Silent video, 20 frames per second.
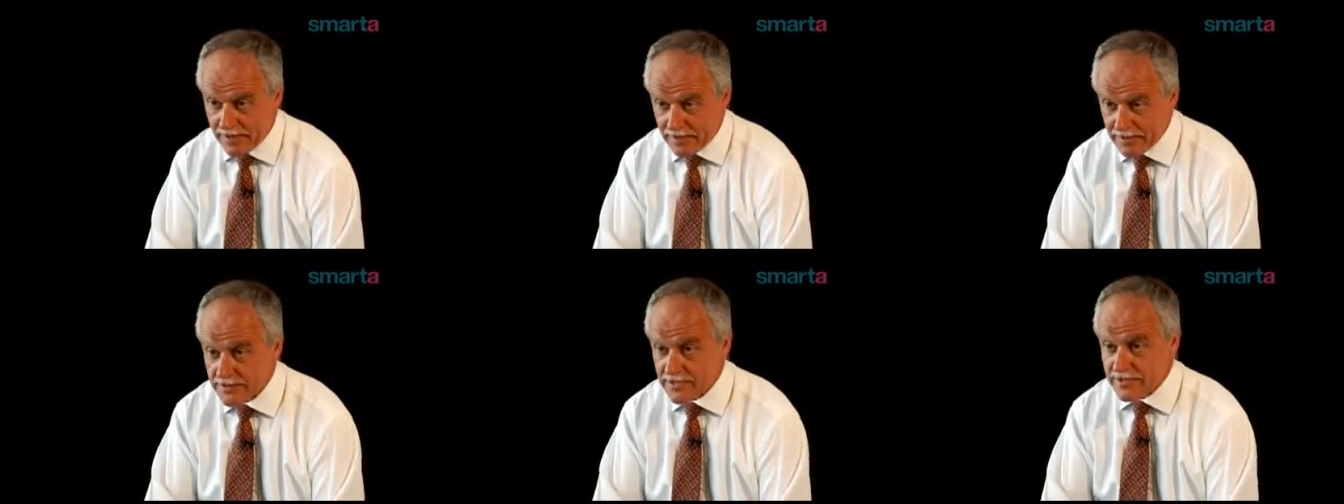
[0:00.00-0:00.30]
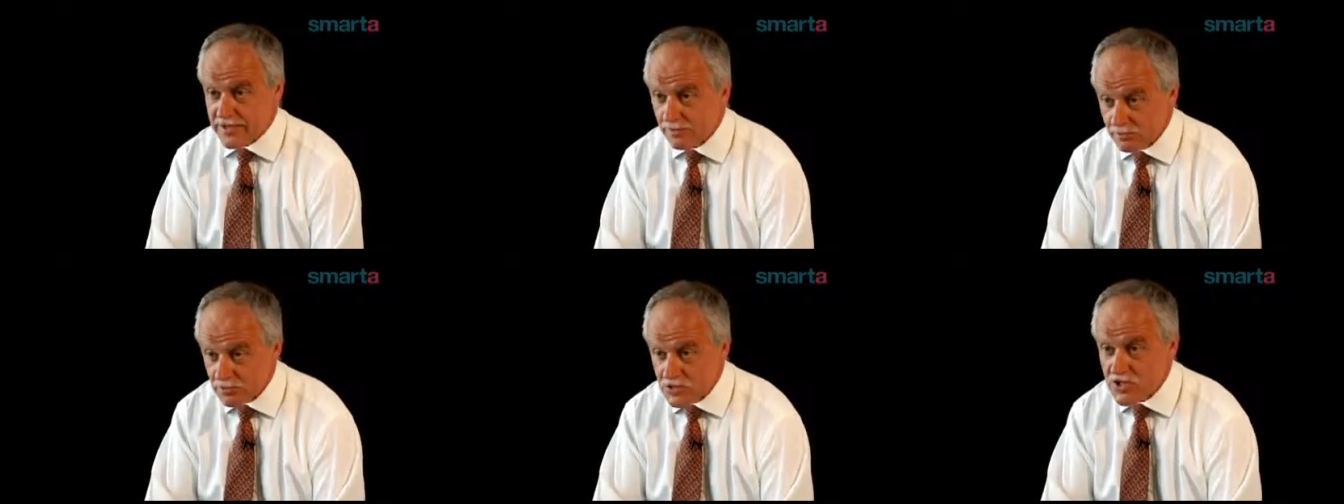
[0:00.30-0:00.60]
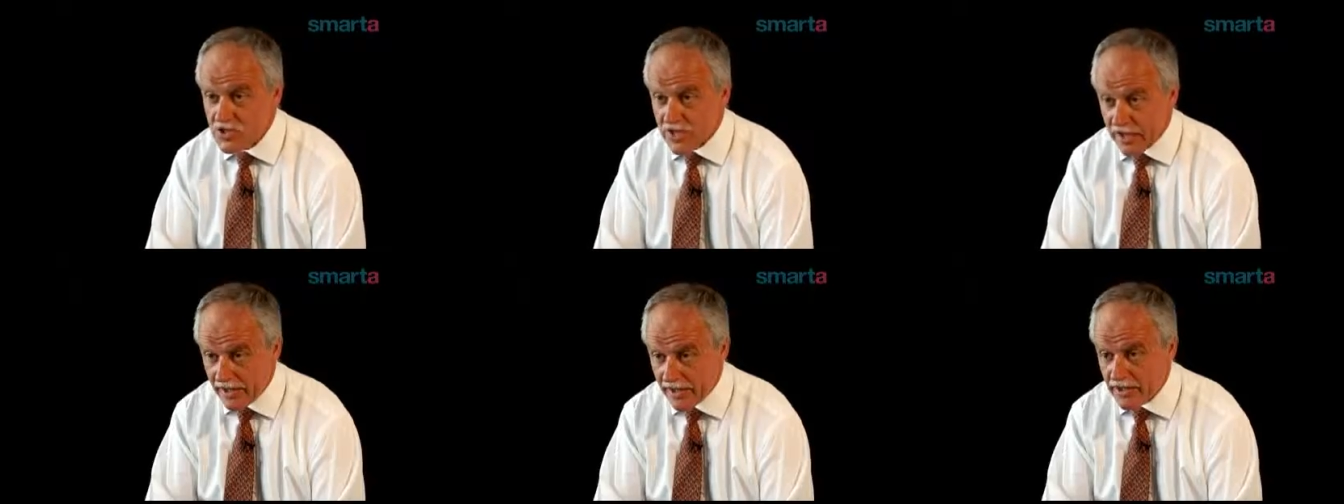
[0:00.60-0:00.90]
at some
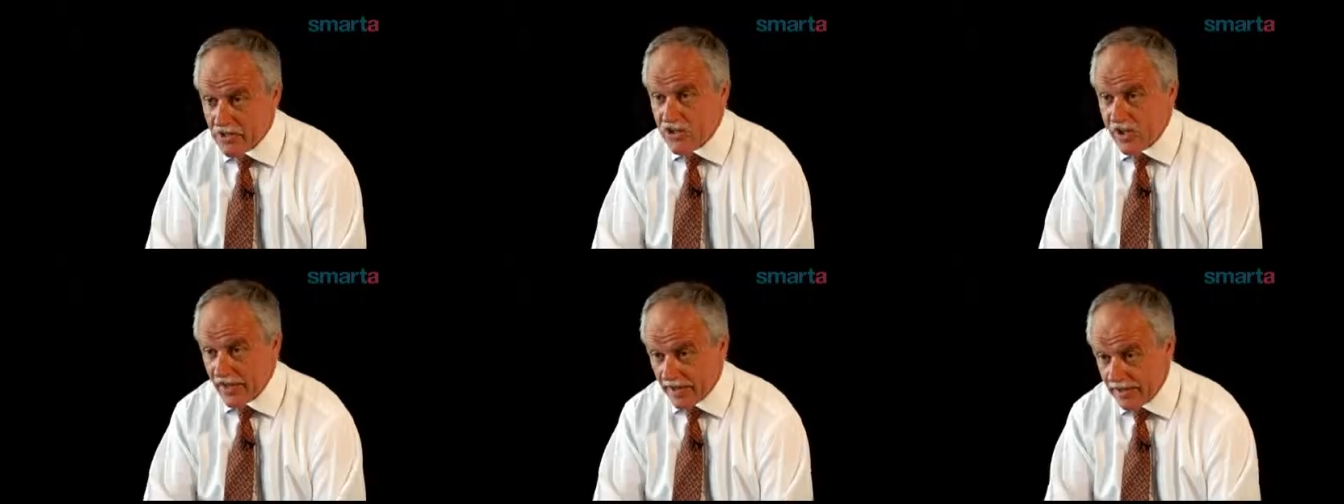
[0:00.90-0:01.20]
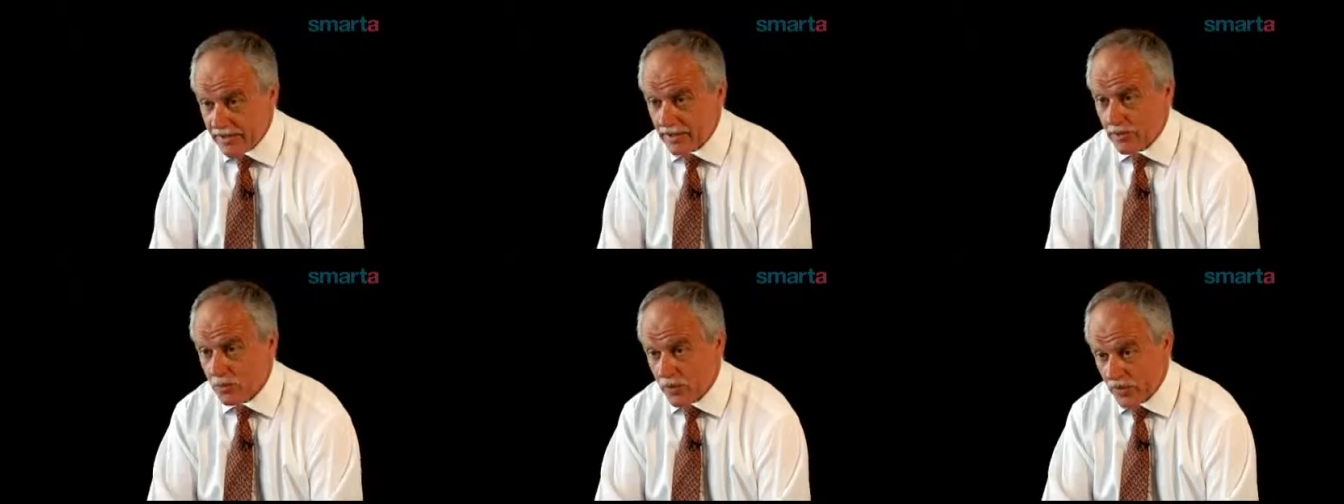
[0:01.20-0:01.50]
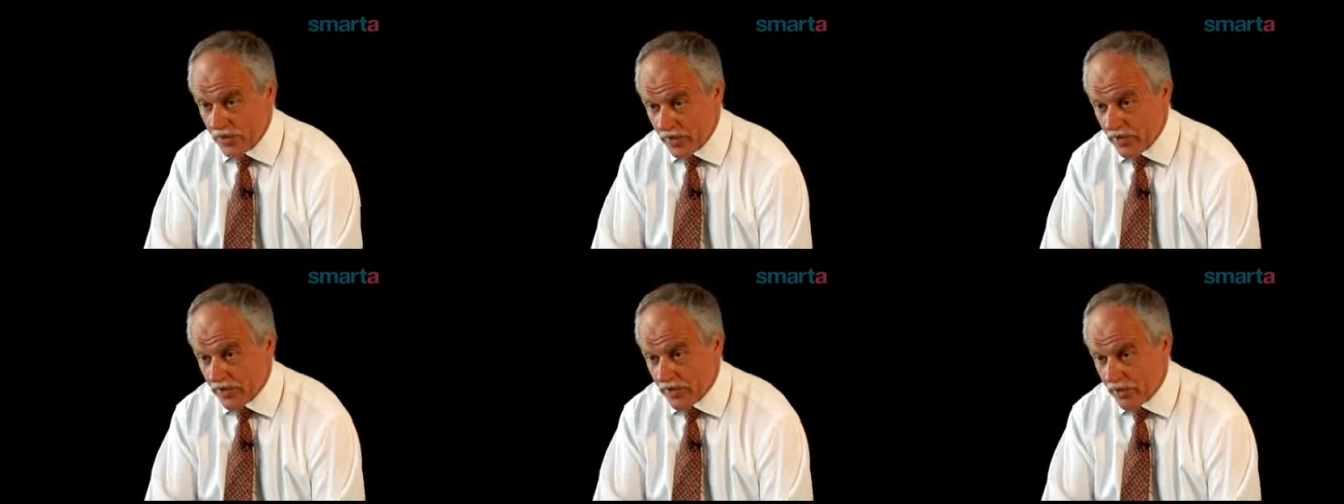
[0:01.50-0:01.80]
stage and
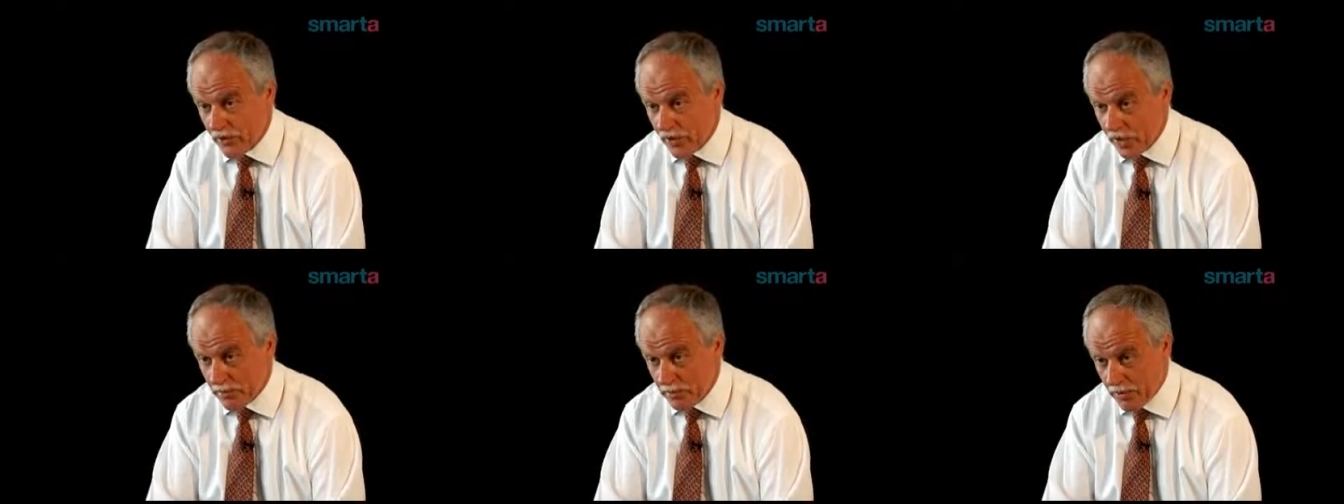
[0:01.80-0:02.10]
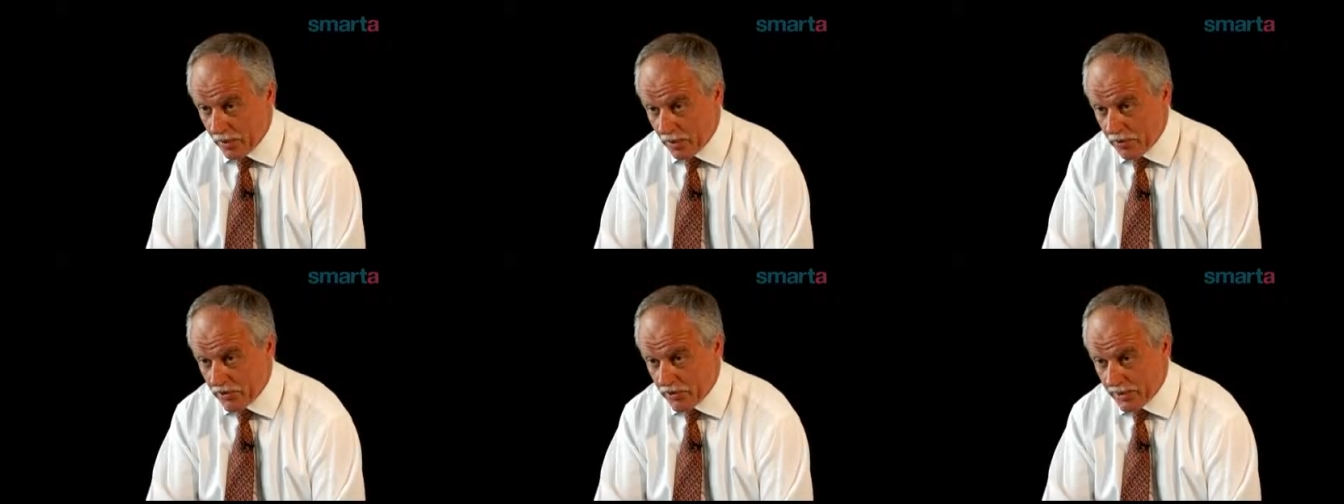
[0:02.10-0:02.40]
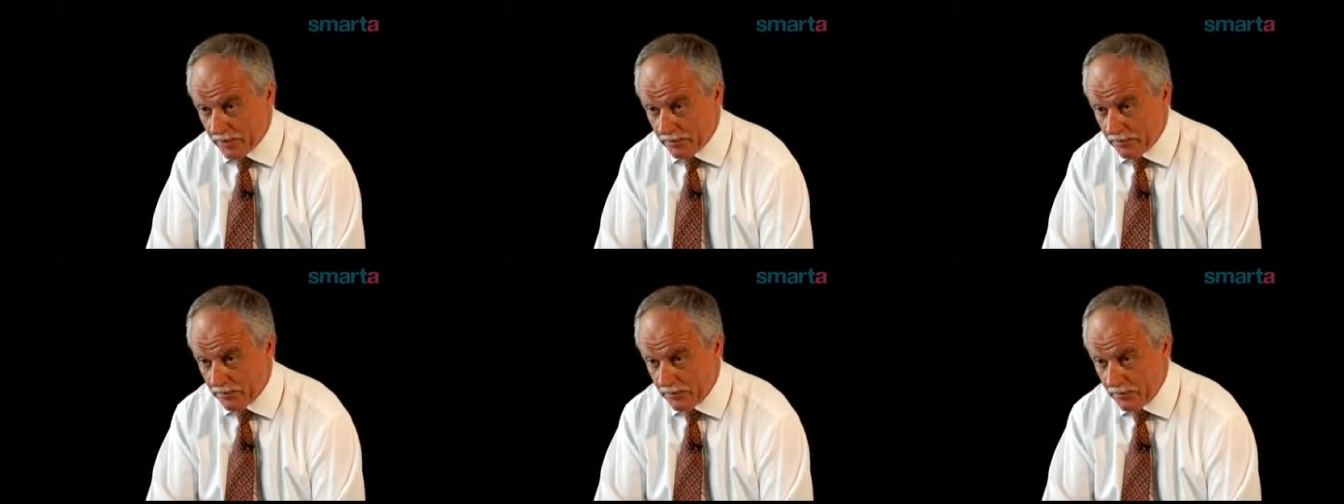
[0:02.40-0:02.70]
within an agreed
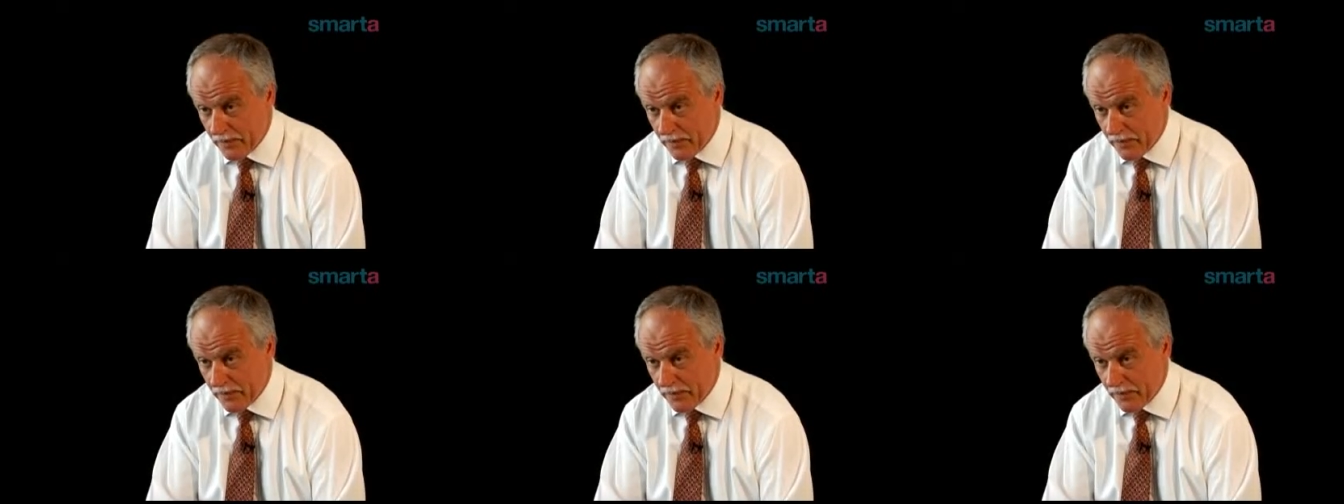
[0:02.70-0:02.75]
program.